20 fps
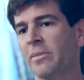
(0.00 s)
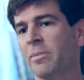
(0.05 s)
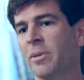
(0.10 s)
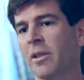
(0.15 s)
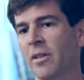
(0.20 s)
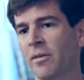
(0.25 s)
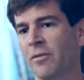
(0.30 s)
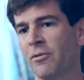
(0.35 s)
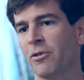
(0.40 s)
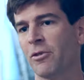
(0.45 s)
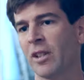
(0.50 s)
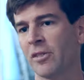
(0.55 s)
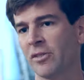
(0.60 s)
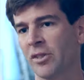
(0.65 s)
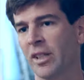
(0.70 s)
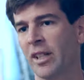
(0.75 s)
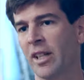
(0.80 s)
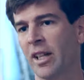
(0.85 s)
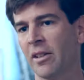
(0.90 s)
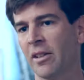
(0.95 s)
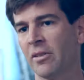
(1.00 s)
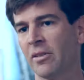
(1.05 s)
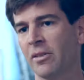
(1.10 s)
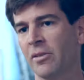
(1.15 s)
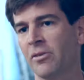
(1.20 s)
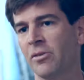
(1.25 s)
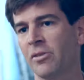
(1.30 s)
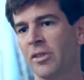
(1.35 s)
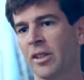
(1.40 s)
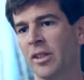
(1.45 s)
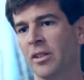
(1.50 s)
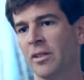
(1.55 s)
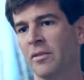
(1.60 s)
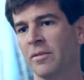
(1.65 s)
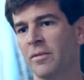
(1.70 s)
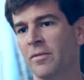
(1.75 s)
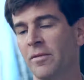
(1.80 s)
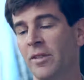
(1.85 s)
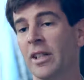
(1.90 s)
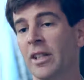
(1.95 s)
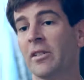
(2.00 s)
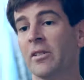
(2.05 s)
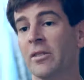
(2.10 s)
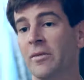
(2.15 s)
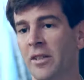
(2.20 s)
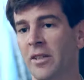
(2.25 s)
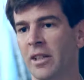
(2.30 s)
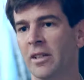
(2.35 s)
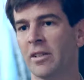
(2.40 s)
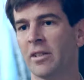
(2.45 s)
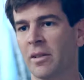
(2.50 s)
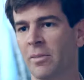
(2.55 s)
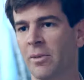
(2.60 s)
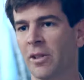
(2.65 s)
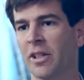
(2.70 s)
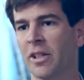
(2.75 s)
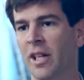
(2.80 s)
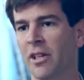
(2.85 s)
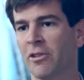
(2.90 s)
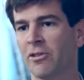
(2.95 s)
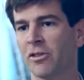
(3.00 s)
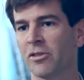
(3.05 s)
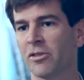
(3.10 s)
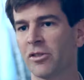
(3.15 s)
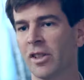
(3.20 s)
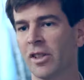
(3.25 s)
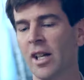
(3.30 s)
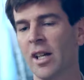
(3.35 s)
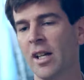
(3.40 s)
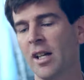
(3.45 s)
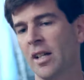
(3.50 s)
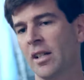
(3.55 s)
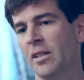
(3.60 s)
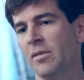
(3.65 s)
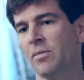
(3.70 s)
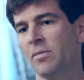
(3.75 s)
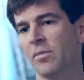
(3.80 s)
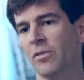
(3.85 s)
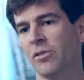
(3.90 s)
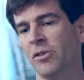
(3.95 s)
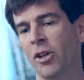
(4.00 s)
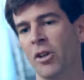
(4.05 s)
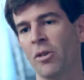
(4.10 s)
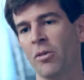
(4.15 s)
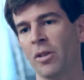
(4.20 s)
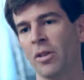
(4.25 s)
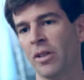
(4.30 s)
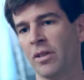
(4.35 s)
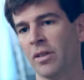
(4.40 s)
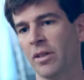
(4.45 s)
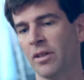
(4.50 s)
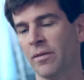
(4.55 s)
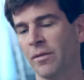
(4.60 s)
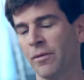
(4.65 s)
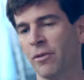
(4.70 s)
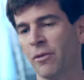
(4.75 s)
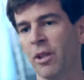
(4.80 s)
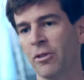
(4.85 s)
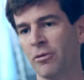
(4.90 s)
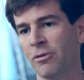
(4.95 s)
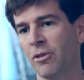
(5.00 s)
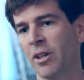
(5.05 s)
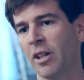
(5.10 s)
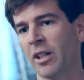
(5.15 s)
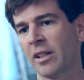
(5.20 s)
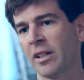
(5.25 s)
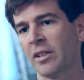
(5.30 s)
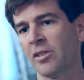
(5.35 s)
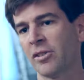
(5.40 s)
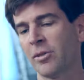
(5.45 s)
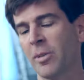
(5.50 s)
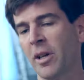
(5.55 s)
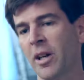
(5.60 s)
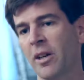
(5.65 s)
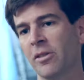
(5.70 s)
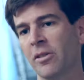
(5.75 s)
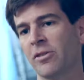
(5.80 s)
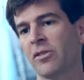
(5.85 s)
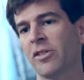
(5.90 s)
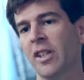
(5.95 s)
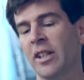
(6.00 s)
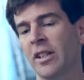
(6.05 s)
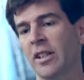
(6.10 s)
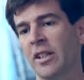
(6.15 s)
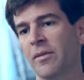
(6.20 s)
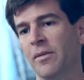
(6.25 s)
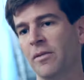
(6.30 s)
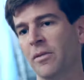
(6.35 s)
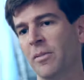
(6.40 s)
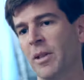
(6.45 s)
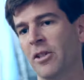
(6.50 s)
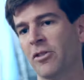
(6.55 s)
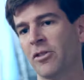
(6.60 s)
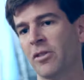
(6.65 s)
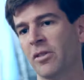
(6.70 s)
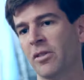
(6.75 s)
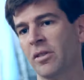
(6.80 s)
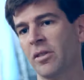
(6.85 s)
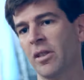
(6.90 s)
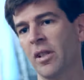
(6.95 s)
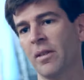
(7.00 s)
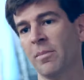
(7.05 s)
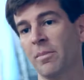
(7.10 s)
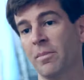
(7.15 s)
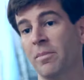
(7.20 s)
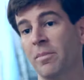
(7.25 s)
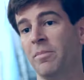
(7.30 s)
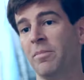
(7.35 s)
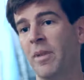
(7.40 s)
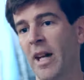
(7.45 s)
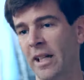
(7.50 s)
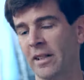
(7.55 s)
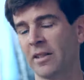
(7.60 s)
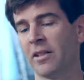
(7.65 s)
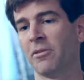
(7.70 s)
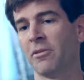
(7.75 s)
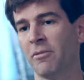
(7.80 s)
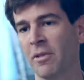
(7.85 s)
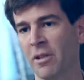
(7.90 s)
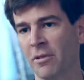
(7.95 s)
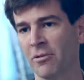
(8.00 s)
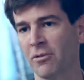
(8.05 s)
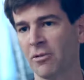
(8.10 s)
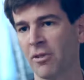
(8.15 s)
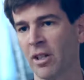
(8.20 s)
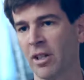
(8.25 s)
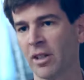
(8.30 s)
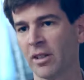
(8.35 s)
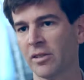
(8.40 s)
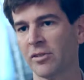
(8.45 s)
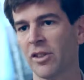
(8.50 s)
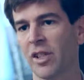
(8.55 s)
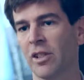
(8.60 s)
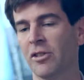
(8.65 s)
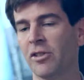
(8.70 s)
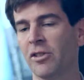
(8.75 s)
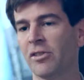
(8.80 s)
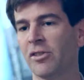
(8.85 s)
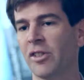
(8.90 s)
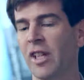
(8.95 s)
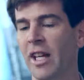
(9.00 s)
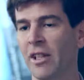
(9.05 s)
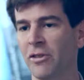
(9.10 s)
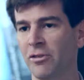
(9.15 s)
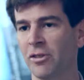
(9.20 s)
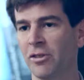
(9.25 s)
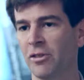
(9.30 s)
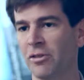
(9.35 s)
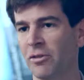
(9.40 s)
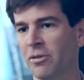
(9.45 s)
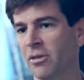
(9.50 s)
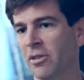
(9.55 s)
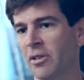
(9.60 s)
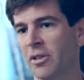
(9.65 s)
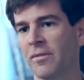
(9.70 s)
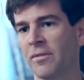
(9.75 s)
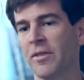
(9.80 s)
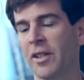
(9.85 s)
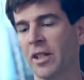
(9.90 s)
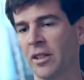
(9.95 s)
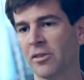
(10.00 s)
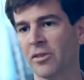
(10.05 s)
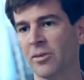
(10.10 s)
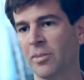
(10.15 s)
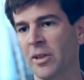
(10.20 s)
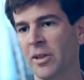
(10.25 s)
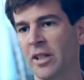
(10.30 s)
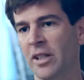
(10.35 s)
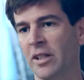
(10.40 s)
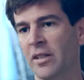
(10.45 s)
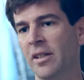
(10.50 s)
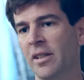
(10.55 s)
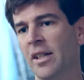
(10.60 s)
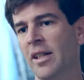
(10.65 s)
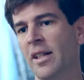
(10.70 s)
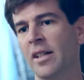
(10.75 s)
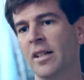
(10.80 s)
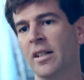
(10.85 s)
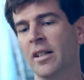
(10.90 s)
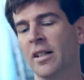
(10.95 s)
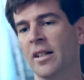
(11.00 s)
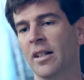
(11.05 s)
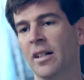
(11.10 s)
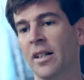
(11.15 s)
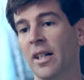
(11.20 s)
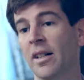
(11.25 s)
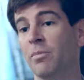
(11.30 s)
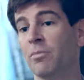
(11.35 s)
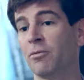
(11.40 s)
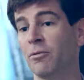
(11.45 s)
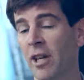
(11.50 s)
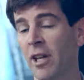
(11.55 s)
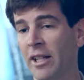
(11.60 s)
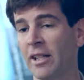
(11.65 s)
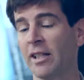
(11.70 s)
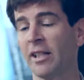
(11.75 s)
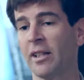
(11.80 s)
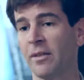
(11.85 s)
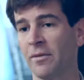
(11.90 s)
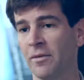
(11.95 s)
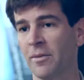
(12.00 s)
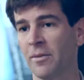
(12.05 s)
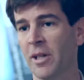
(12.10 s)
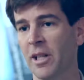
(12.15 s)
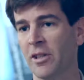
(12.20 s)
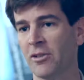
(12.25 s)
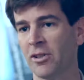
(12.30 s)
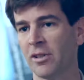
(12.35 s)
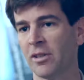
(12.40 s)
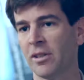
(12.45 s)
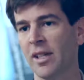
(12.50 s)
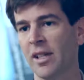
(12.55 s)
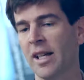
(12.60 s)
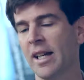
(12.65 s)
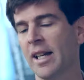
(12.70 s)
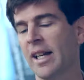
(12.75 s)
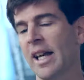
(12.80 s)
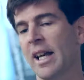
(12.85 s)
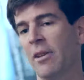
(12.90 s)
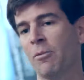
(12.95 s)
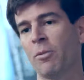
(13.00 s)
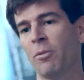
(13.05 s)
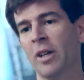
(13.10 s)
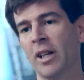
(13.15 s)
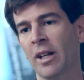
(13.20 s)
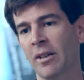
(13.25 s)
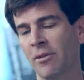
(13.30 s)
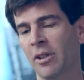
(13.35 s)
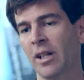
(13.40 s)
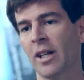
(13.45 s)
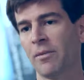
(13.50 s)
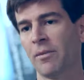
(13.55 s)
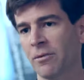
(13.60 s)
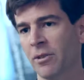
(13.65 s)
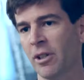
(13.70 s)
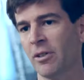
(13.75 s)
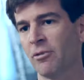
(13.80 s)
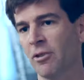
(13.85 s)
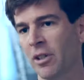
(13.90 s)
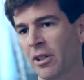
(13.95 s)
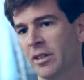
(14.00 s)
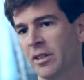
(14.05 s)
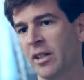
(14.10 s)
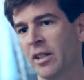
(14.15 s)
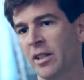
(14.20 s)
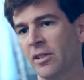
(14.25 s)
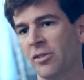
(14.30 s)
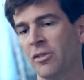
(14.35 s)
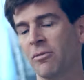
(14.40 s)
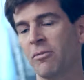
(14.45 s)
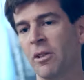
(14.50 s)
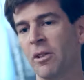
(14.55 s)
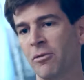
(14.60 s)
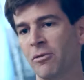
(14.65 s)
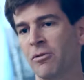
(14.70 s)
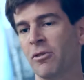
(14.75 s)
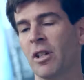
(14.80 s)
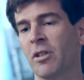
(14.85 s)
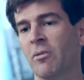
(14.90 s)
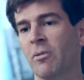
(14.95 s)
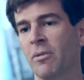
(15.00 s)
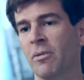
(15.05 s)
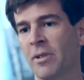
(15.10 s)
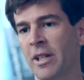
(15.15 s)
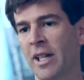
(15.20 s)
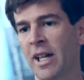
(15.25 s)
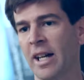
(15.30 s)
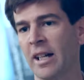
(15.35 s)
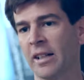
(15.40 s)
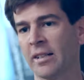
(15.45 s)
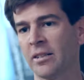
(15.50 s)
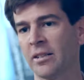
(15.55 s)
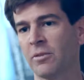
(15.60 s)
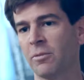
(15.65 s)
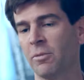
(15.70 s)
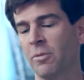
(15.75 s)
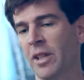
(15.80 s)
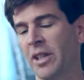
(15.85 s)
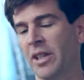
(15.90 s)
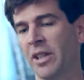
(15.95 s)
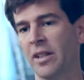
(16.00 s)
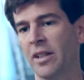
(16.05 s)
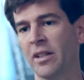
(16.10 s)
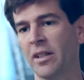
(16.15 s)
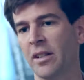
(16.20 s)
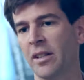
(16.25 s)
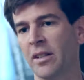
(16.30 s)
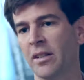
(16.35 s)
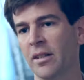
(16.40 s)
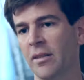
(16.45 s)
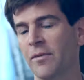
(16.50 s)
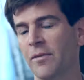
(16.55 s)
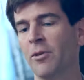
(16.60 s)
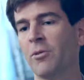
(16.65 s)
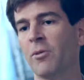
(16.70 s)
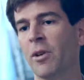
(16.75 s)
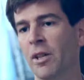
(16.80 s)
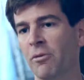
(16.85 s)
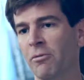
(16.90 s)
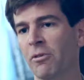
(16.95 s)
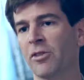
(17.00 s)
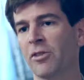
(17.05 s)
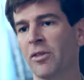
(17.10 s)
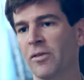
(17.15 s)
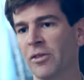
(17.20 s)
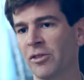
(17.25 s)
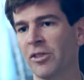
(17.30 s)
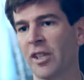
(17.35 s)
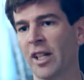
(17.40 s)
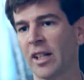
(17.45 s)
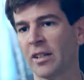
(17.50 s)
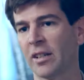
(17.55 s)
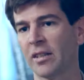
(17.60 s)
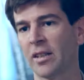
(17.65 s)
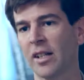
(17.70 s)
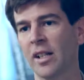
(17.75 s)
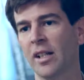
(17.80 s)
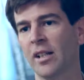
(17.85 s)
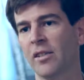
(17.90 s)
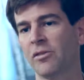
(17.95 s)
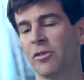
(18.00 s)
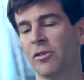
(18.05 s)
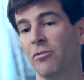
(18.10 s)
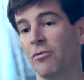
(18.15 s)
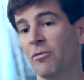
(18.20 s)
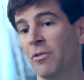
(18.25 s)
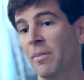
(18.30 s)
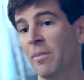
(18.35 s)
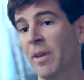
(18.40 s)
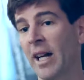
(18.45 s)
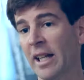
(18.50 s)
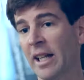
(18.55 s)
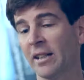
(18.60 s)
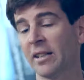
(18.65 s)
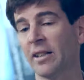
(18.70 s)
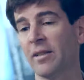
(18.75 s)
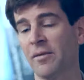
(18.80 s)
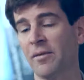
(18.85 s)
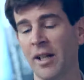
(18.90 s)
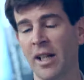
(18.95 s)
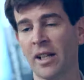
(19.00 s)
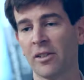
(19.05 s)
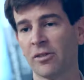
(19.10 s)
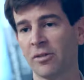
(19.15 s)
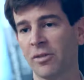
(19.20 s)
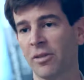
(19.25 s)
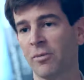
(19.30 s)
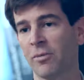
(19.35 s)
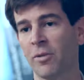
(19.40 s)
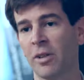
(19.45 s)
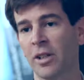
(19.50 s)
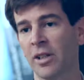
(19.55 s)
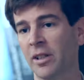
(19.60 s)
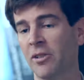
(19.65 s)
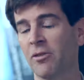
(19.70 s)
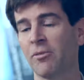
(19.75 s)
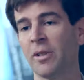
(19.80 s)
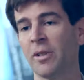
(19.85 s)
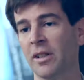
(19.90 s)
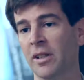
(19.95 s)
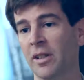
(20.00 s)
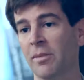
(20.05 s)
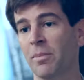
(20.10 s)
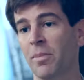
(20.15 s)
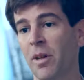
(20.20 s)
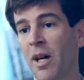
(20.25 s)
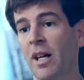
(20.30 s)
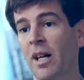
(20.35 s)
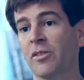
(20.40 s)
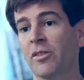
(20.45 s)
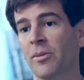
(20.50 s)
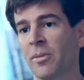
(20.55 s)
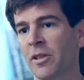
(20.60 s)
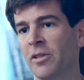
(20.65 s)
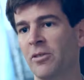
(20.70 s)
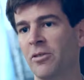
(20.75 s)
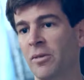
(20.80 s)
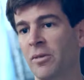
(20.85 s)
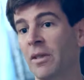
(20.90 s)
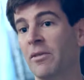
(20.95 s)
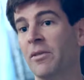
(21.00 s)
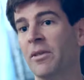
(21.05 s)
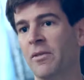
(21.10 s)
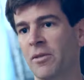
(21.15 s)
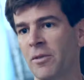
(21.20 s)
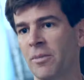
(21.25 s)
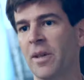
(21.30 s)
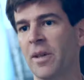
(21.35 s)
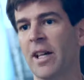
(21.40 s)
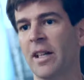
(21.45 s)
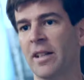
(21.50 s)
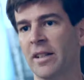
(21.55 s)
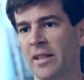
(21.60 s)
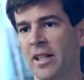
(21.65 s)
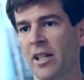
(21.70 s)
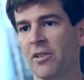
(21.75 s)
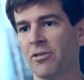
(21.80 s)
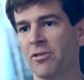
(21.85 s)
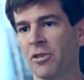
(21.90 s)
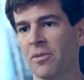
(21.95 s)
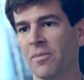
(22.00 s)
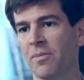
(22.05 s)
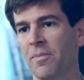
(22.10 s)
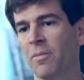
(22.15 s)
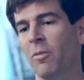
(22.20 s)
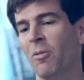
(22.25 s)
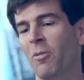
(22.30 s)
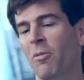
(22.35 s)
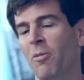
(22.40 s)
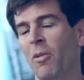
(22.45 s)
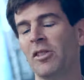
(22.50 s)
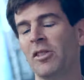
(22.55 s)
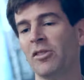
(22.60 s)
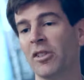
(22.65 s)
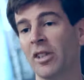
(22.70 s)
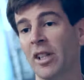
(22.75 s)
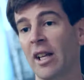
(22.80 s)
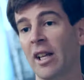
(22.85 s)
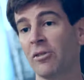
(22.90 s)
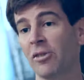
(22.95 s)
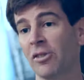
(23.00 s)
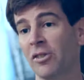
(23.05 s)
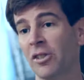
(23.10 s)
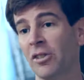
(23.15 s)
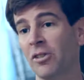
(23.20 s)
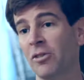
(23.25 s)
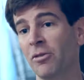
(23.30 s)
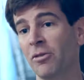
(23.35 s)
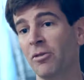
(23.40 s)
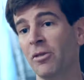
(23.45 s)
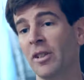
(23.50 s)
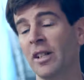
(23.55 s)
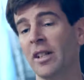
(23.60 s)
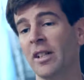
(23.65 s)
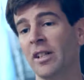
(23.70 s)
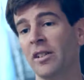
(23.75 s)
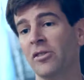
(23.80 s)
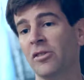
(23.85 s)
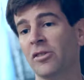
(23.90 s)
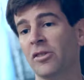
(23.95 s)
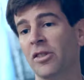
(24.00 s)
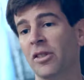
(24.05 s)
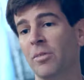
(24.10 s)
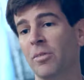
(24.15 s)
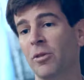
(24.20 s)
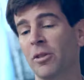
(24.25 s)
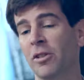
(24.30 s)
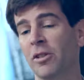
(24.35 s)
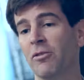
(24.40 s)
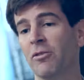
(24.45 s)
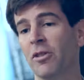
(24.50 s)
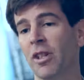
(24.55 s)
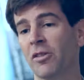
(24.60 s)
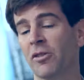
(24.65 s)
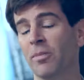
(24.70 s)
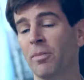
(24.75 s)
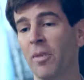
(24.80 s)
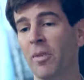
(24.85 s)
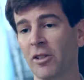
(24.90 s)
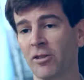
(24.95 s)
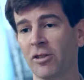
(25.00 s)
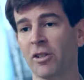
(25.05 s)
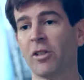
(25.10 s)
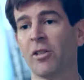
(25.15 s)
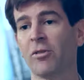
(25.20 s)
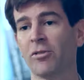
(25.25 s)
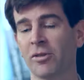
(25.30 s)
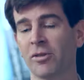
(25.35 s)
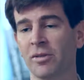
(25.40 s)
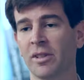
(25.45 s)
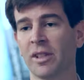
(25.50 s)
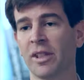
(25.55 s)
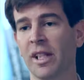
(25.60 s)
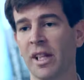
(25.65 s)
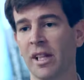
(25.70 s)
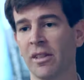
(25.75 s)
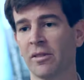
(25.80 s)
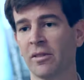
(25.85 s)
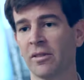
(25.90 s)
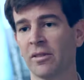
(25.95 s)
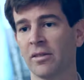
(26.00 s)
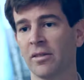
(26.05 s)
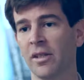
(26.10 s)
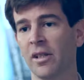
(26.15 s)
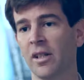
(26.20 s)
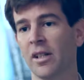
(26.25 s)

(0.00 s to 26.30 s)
a pair of trucks together using vehicle-to-vehicle communications. So the front truck in this pair is sending information back to the rear truck, such as engine torque, vehicle speed, and braking information. And whatever that front truck does, the rear truck will react within a few hundredths of a second. So dramatically faster than what a human can possibly do, even if you're paying attention. What this allows us to do is to put the trucks much closer together